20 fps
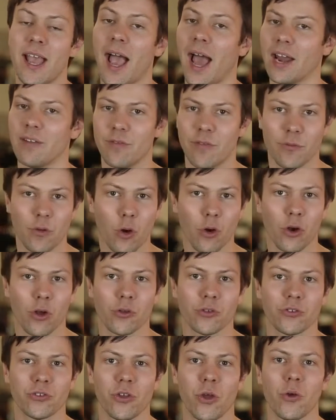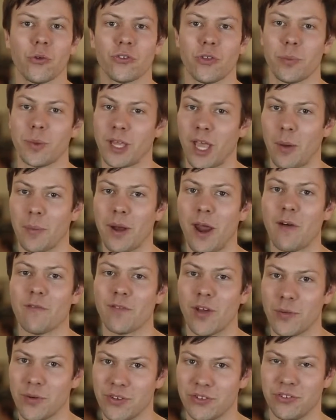and if you've got consoles, they'll be coming out
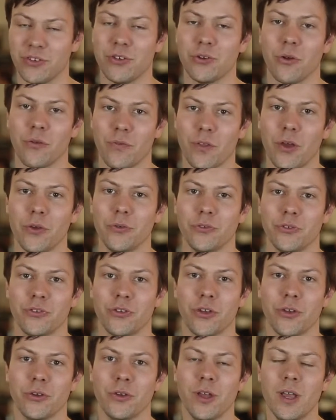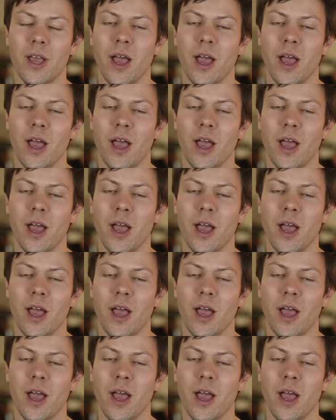very soon on those too.